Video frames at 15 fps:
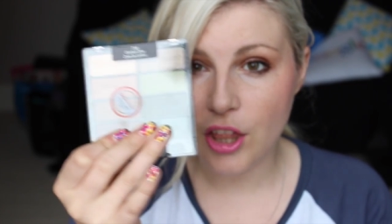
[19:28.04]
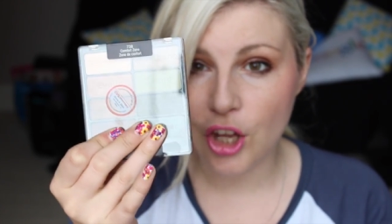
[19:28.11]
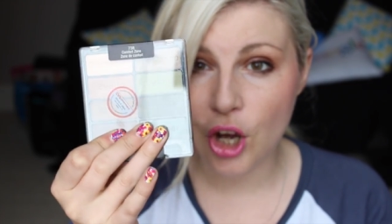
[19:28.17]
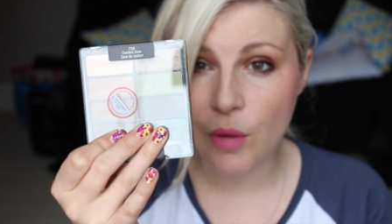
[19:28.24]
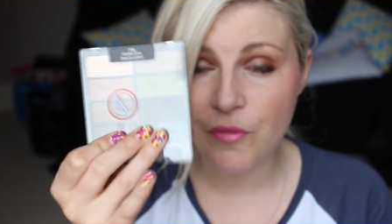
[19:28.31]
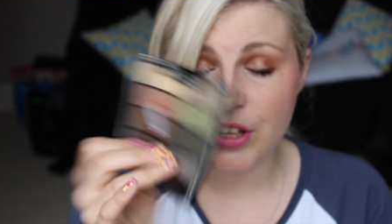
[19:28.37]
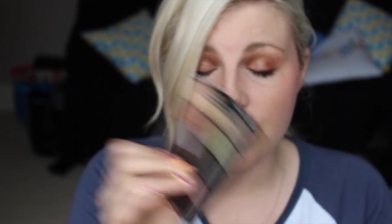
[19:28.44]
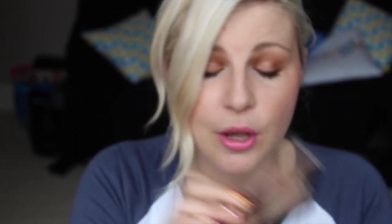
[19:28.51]
A
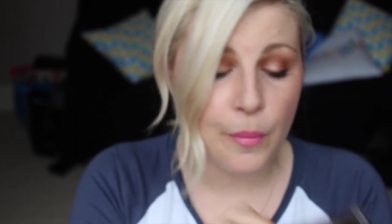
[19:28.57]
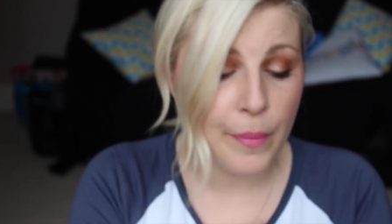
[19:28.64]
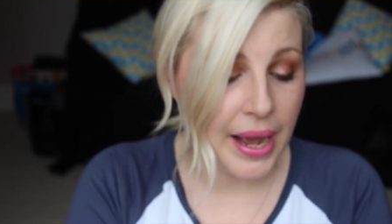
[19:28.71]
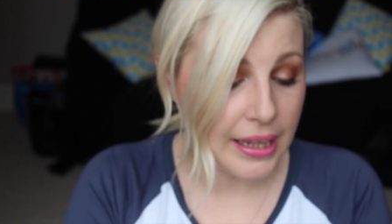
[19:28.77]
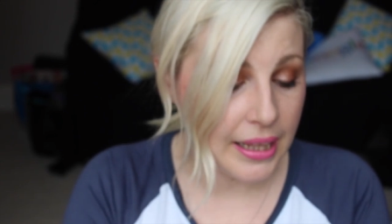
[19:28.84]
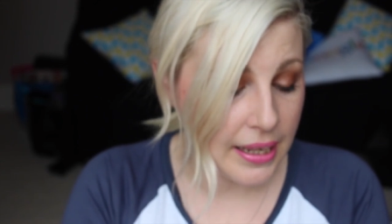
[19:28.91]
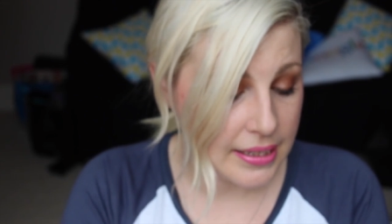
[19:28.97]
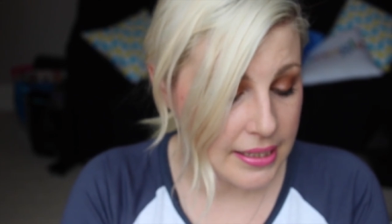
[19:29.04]
Comfort Zone
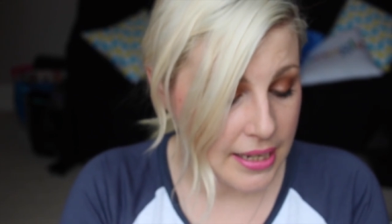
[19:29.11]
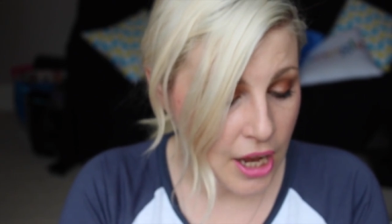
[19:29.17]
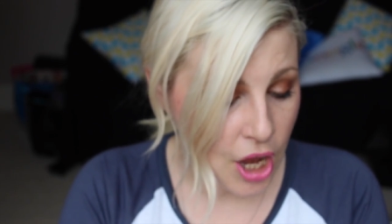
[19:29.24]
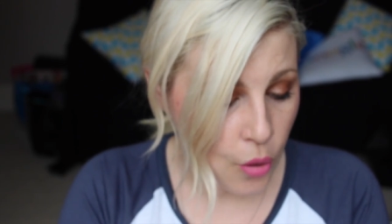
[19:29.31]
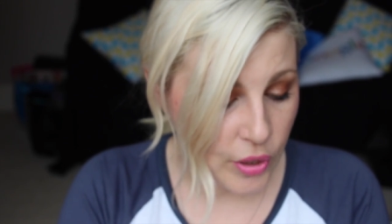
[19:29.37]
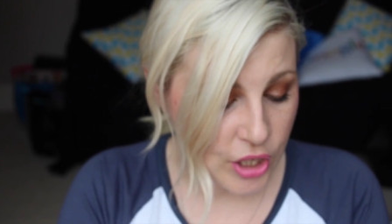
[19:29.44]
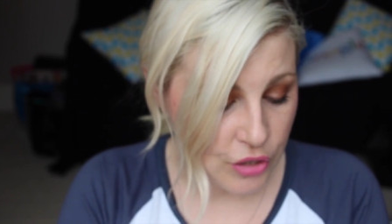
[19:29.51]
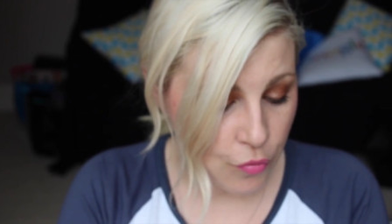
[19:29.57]
palette,
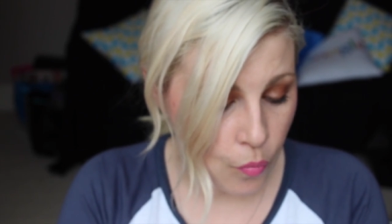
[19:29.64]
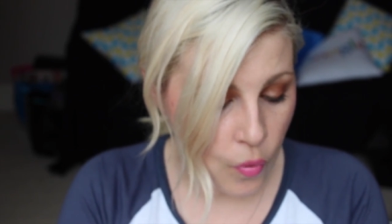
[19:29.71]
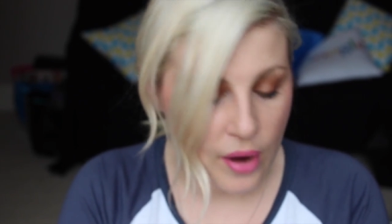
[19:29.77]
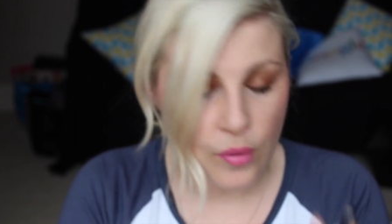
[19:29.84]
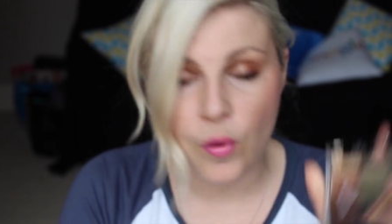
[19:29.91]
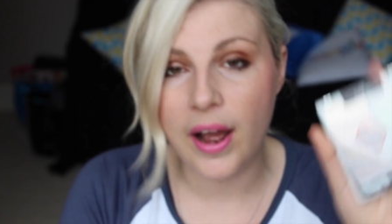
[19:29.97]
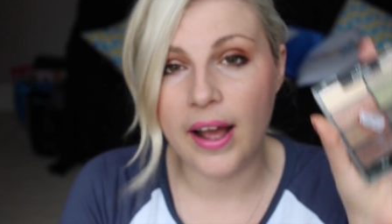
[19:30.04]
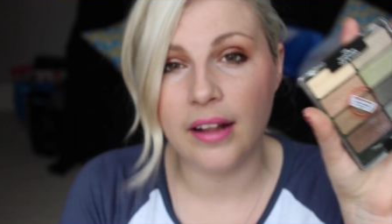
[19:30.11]
which is from
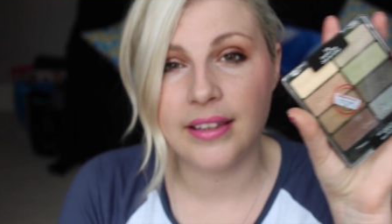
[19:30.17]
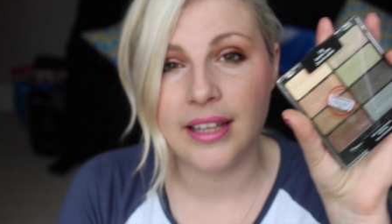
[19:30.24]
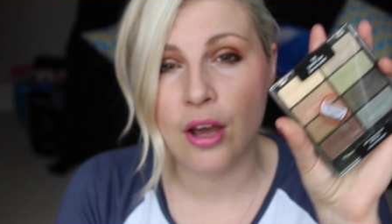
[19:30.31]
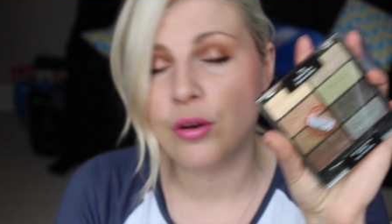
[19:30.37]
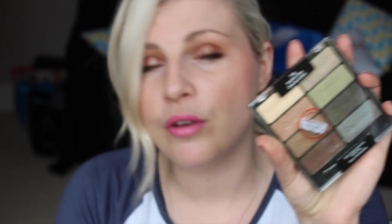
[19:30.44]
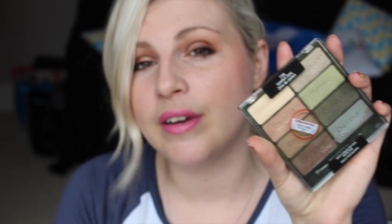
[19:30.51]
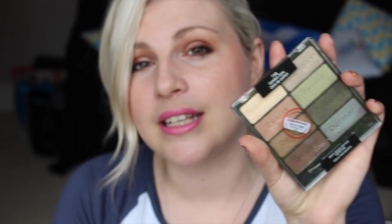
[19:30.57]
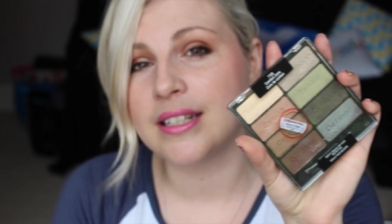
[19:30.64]
Wet n Wild. The
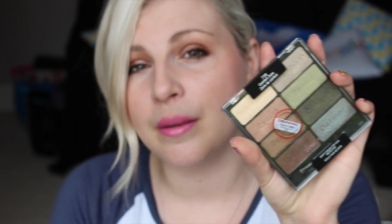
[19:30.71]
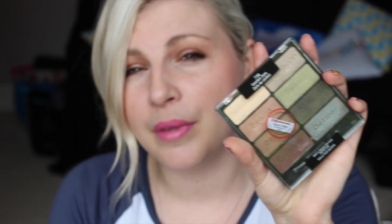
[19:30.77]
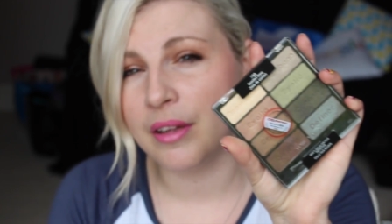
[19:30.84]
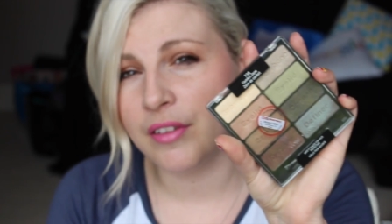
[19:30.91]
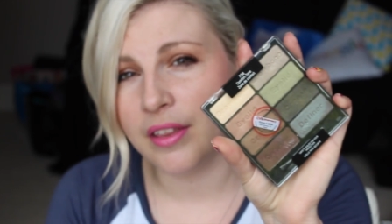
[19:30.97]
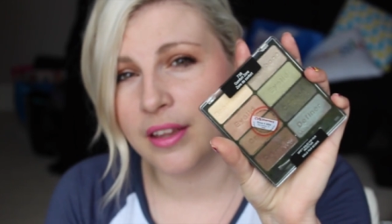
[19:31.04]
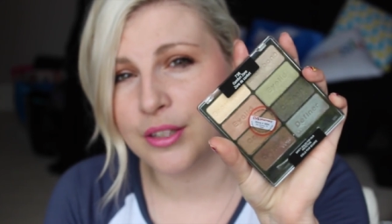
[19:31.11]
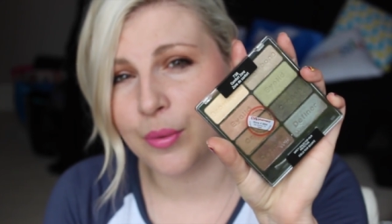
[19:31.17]
only reason I'm
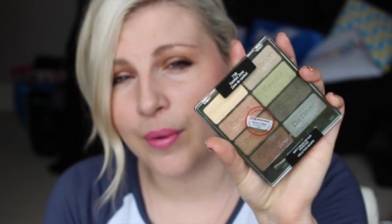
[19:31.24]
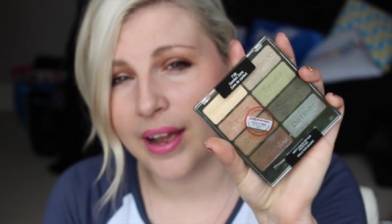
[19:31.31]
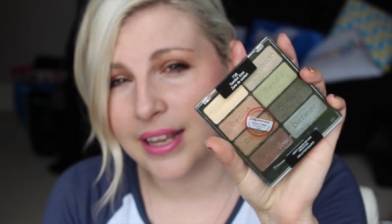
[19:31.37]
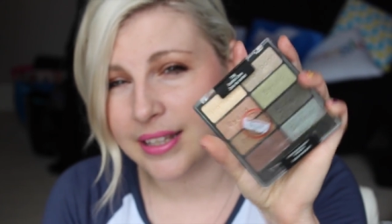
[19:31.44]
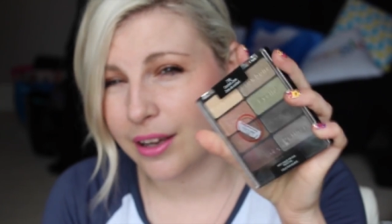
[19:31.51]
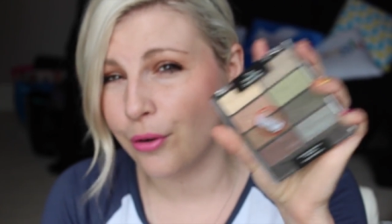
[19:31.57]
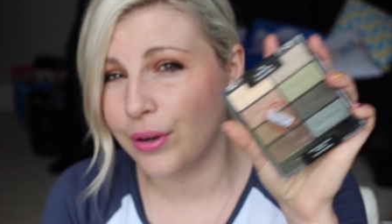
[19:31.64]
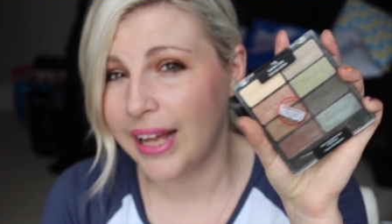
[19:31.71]
giving this
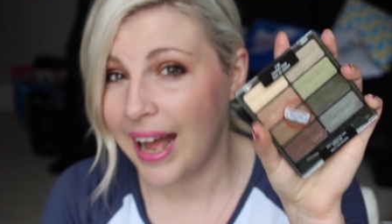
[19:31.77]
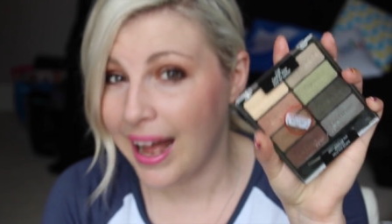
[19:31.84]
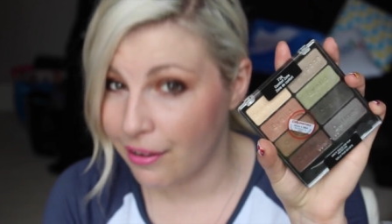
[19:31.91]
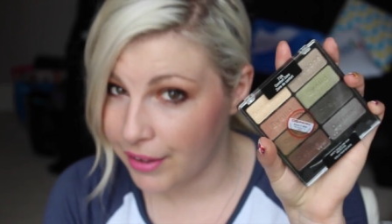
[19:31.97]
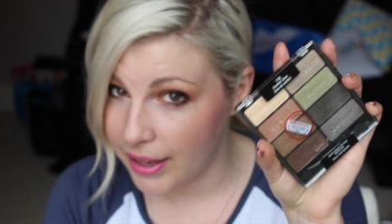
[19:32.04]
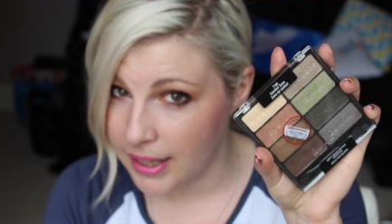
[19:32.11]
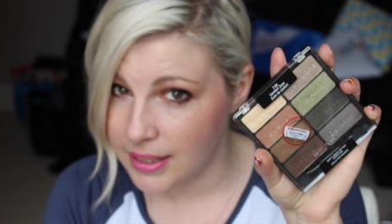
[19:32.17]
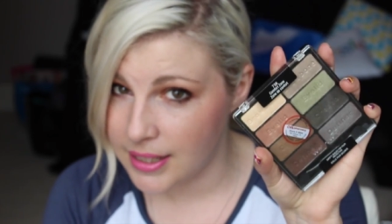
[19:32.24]
away is I already
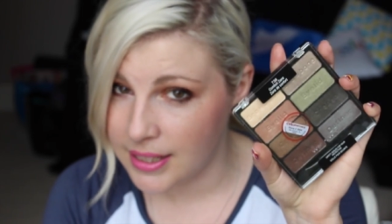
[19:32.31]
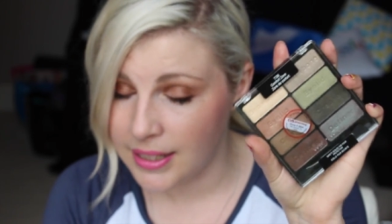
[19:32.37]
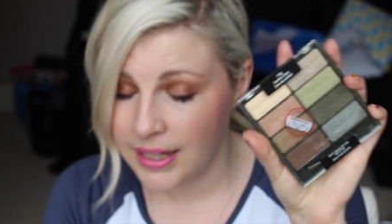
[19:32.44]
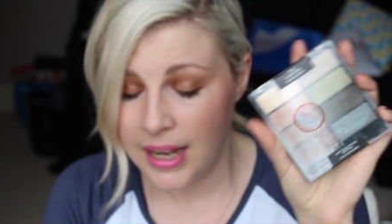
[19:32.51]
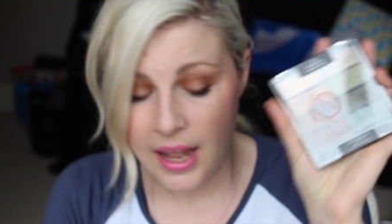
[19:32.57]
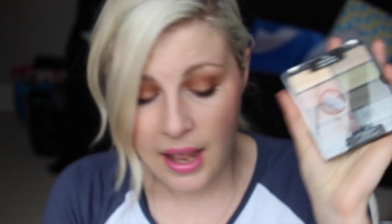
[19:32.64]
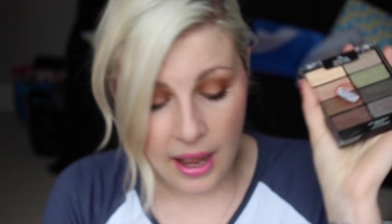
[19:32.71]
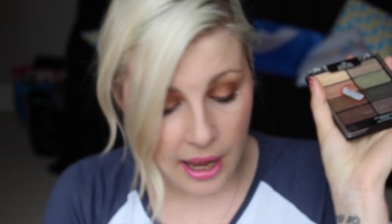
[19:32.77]
have it
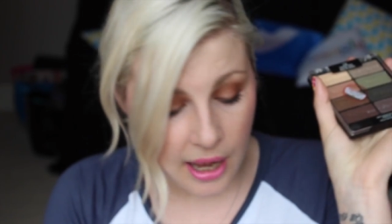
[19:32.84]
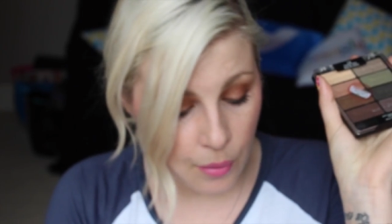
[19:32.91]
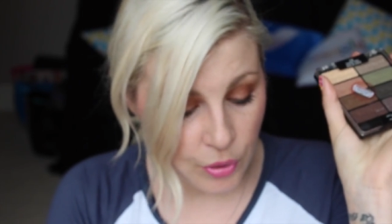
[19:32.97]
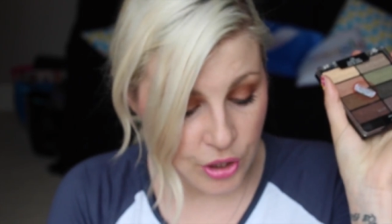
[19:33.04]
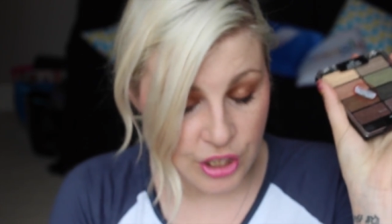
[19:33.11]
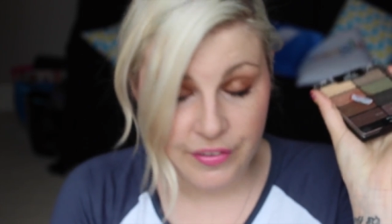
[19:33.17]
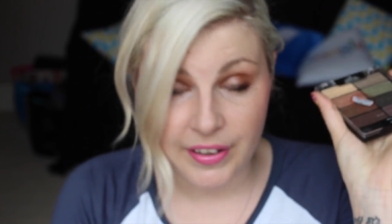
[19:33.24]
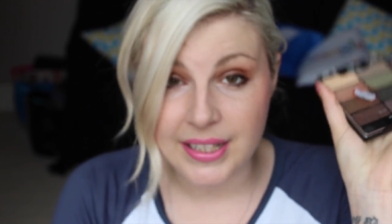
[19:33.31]
um,
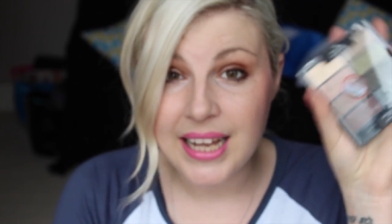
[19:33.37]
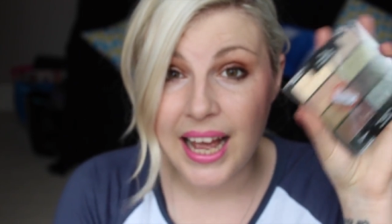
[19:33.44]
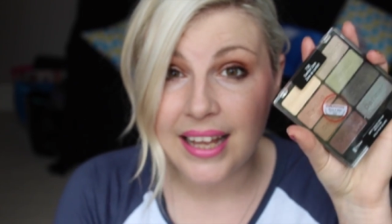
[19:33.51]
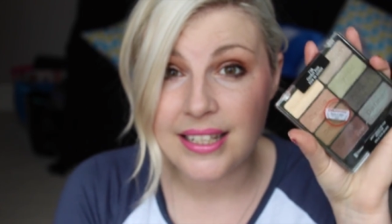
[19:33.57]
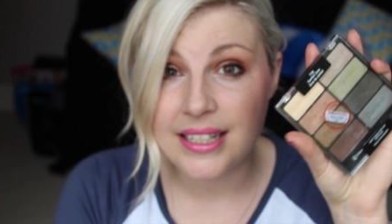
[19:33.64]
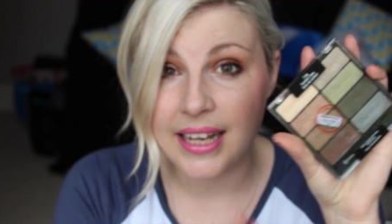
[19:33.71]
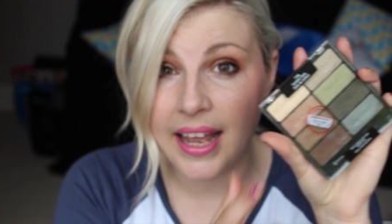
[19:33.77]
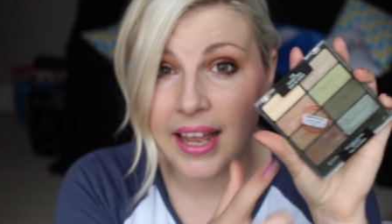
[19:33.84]
which is
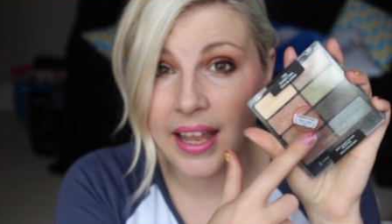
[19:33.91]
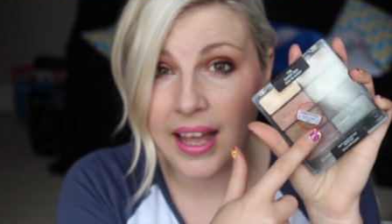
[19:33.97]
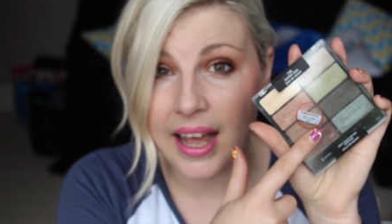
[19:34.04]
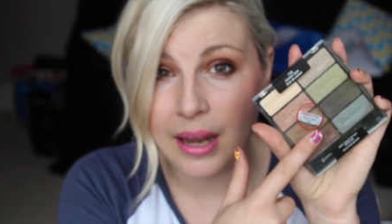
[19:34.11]
fantastic.